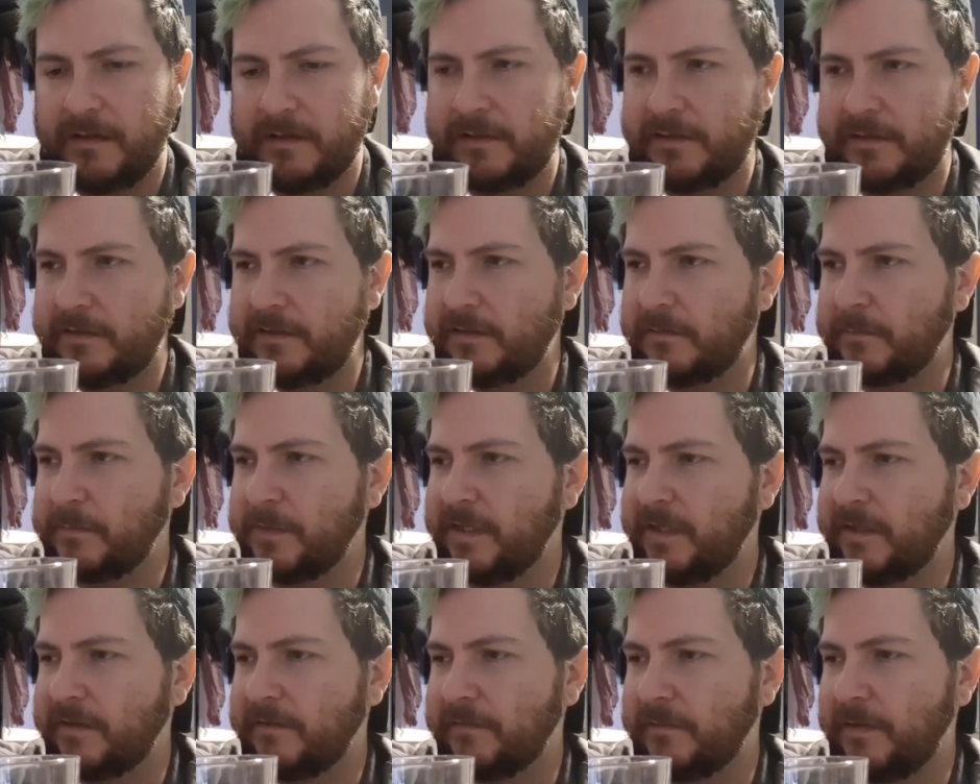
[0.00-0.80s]
Oh
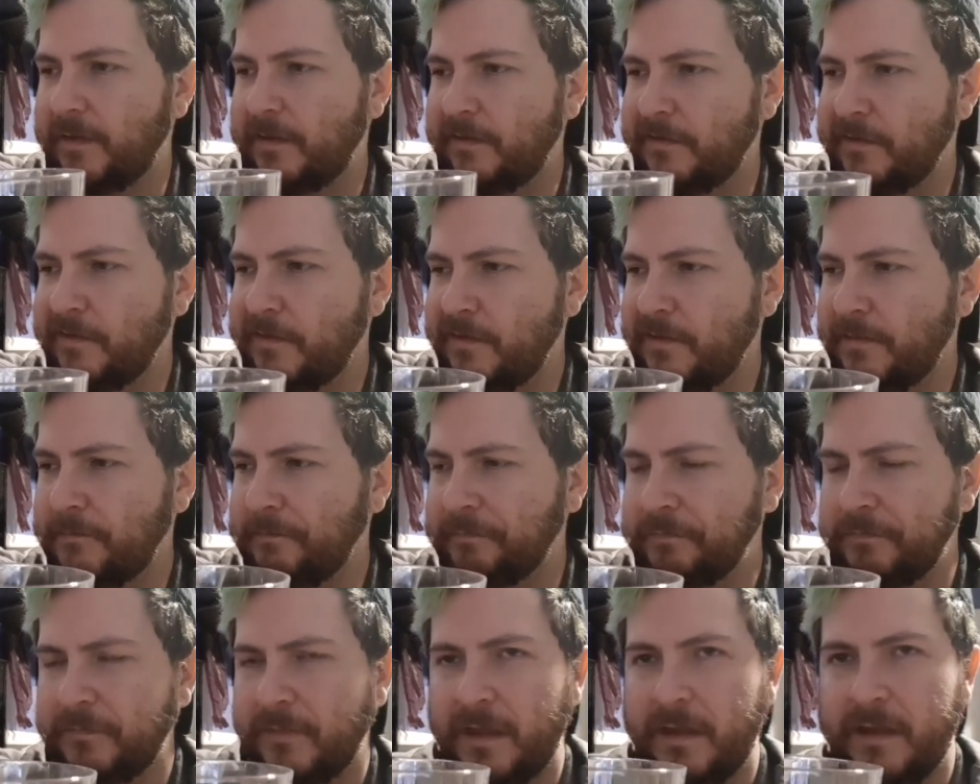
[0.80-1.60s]
man, I don't know.
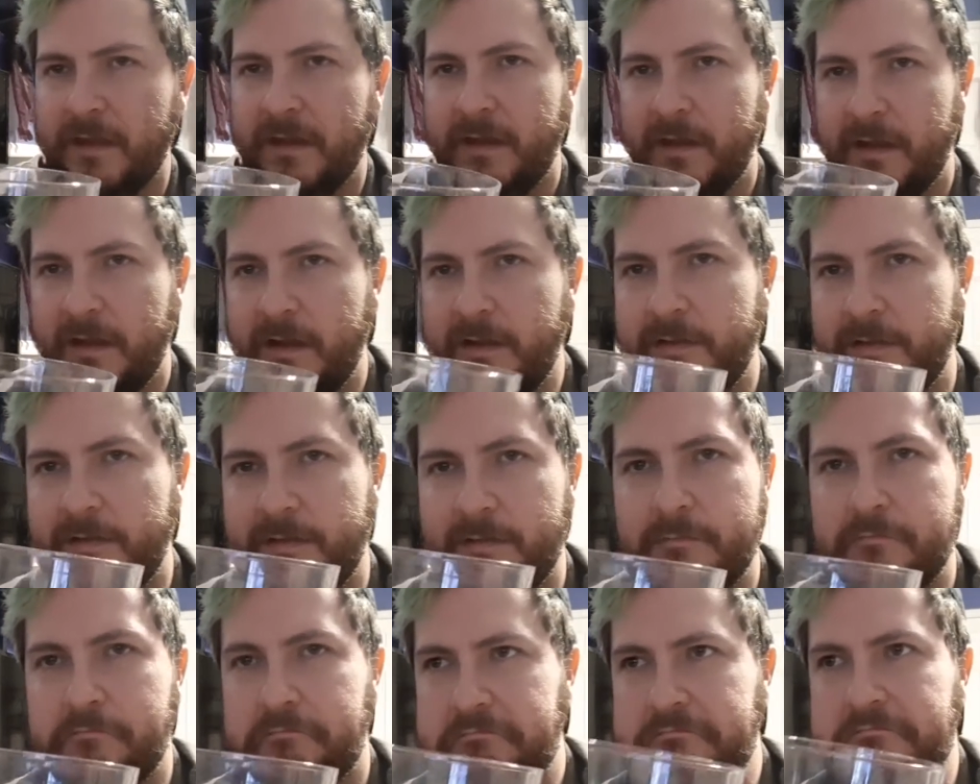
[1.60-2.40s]

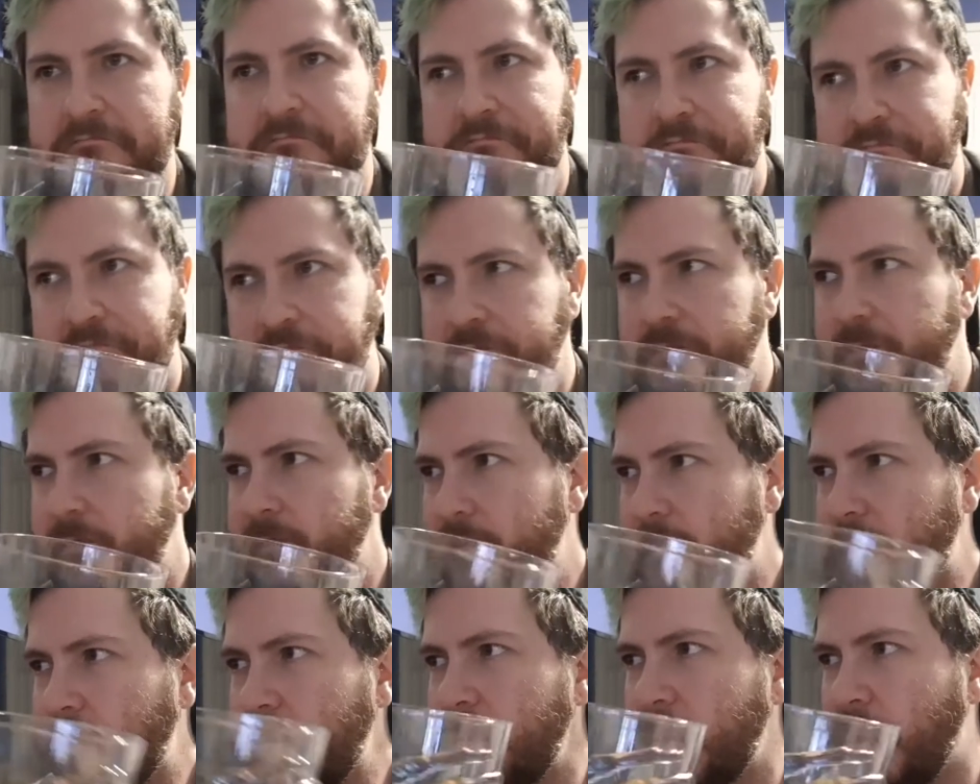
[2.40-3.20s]
It's
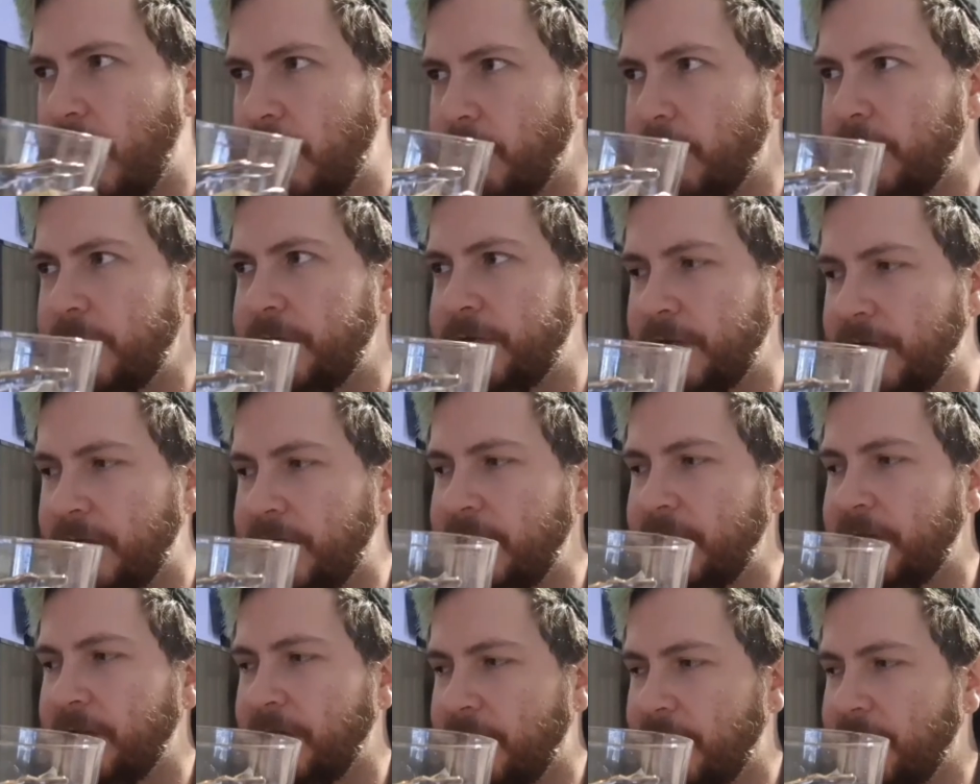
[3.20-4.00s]
a
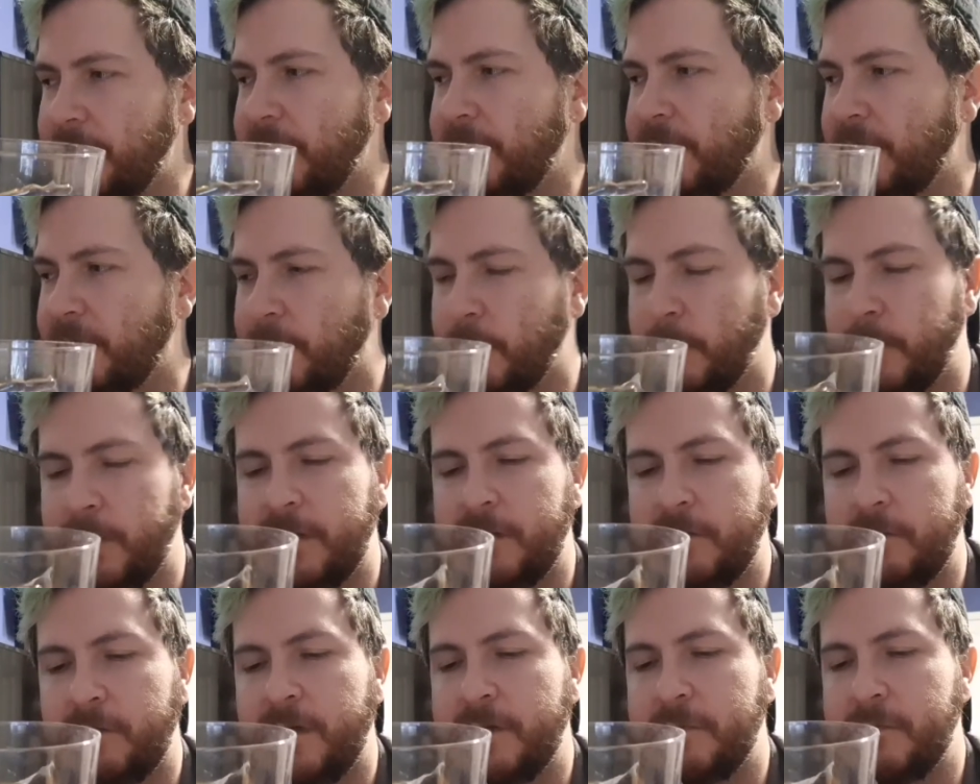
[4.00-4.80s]
ridiculously
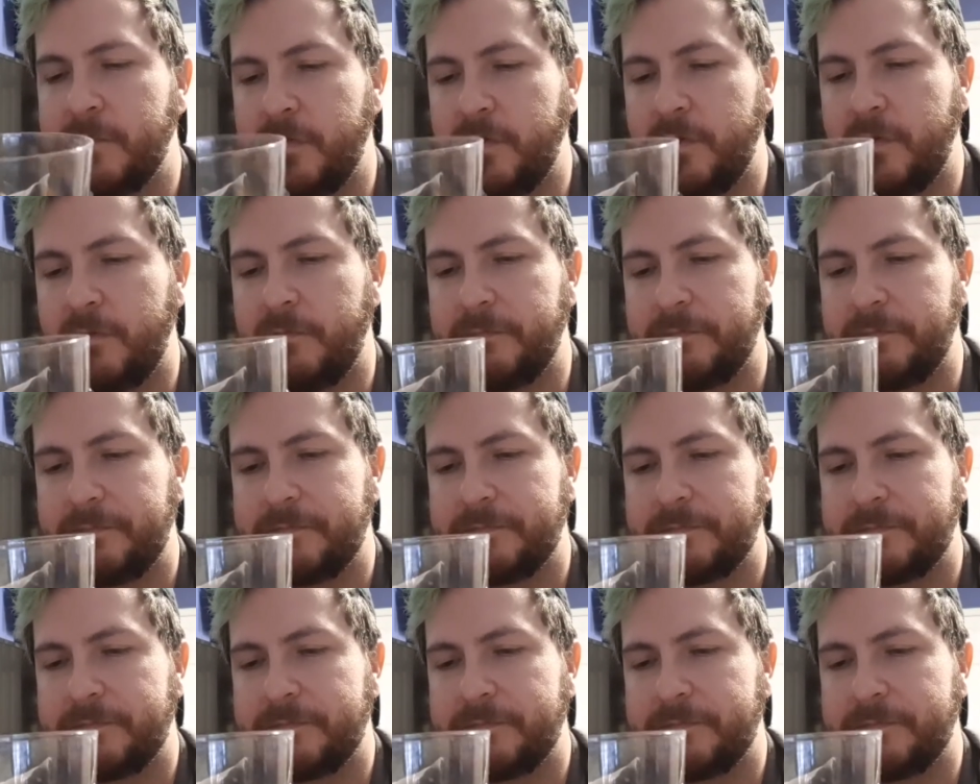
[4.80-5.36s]
sweet Red Bull.